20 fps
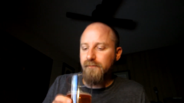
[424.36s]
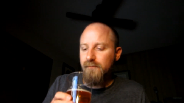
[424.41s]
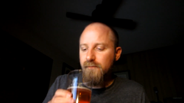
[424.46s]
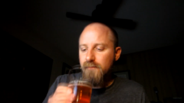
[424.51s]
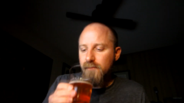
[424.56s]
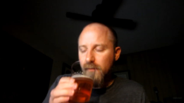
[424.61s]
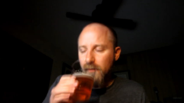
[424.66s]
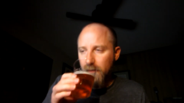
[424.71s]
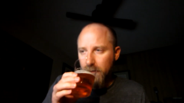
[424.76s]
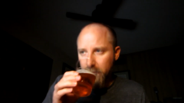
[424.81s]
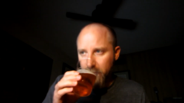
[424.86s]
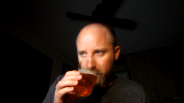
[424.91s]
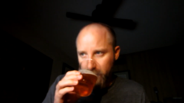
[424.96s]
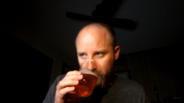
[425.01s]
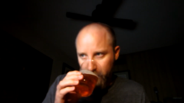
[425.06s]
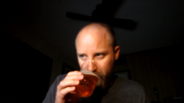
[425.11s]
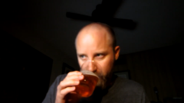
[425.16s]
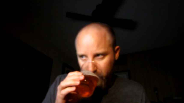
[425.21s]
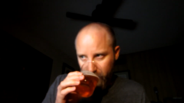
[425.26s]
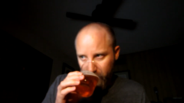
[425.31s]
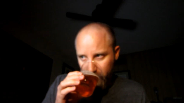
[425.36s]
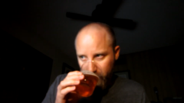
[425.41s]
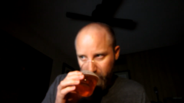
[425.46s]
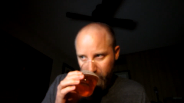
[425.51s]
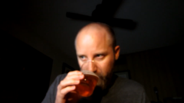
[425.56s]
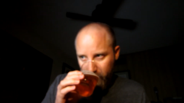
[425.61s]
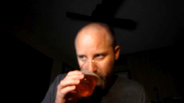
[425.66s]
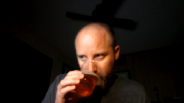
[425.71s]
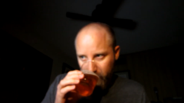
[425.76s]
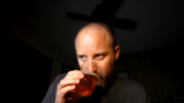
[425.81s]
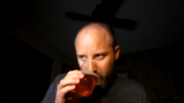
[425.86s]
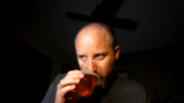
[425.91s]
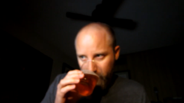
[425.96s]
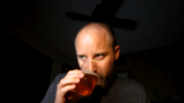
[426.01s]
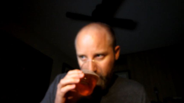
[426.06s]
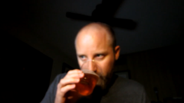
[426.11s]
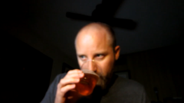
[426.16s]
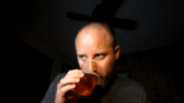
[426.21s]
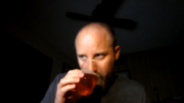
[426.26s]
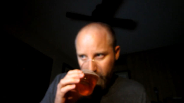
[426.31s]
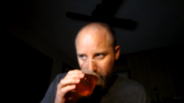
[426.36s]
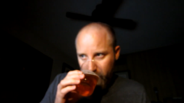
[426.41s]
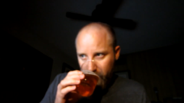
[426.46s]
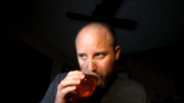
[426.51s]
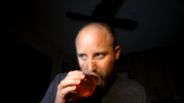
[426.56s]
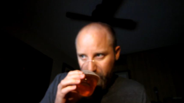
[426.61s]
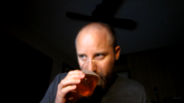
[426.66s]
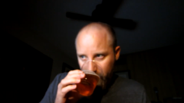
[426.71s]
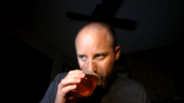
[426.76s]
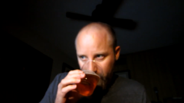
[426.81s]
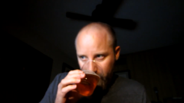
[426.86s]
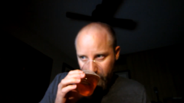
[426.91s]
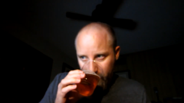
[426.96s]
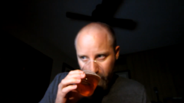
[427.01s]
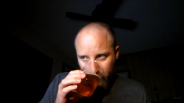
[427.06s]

(no one is talking)